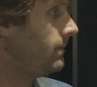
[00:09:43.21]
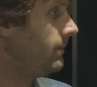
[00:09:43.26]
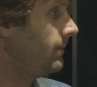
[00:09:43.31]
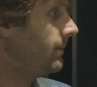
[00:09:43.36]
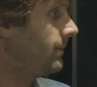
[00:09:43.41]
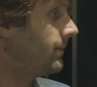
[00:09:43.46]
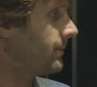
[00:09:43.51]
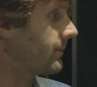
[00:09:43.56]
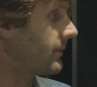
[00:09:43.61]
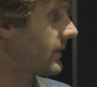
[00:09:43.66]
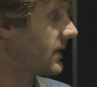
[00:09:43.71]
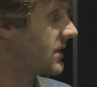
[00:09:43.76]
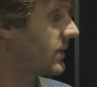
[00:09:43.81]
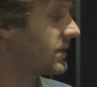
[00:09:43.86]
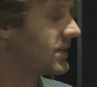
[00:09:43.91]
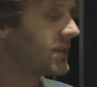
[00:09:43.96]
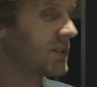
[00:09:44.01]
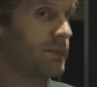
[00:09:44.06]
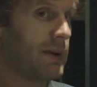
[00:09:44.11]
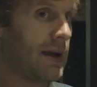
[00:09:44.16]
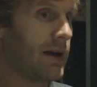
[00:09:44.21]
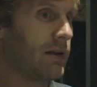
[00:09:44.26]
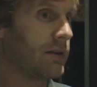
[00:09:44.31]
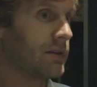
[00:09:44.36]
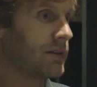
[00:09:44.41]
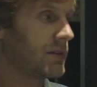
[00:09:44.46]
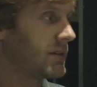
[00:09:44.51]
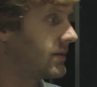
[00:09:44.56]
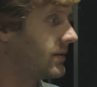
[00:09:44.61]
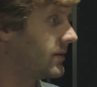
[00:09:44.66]
So once it's
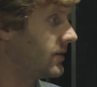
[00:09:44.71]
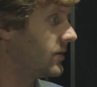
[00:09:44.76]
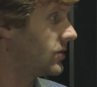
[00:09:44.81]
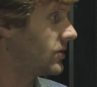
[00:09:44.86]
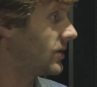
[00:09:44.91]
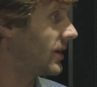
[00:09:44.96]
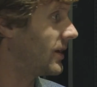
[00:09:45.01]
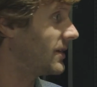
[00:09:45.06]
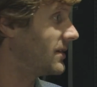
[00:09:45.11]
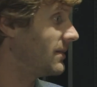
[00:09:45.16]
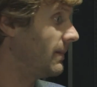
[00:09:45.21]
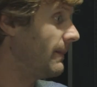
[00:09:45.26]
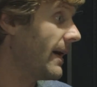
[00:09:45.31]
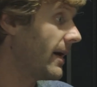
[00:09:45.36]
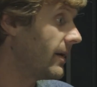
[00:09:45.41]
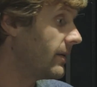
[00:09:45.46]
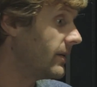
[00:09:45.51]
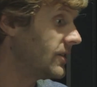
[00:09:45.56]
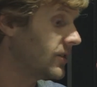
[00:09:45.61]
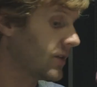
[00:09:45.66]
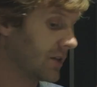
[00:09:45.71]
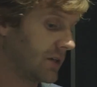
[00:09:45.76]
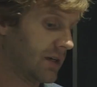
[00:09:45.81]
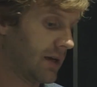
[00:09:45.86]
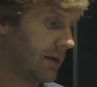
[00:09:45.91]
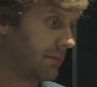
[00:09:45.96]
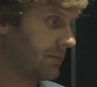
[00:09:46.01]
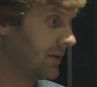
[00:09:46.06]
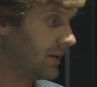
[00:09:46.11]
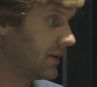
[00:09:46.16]
balanced and its battery's hooked
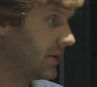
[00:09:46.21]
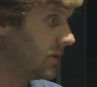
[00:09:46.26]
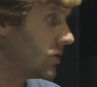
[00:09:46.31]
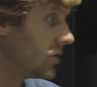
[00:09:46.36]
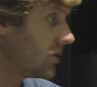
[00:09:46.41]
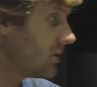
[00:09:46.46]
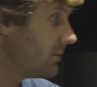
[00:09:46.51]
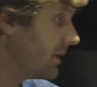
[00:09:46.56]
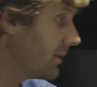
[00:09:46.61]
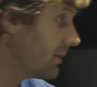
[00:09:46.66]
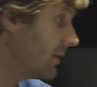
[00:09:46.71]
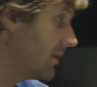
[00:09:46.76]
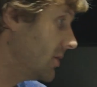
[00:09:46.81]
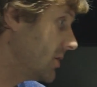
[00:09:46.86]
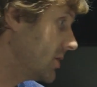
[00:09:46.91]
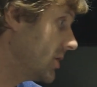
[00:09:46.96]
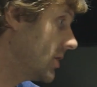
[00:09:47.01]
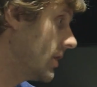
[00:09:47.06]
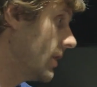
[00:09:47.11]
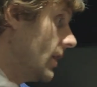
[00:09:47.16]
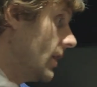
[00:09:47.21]
up, you should be able to just turn it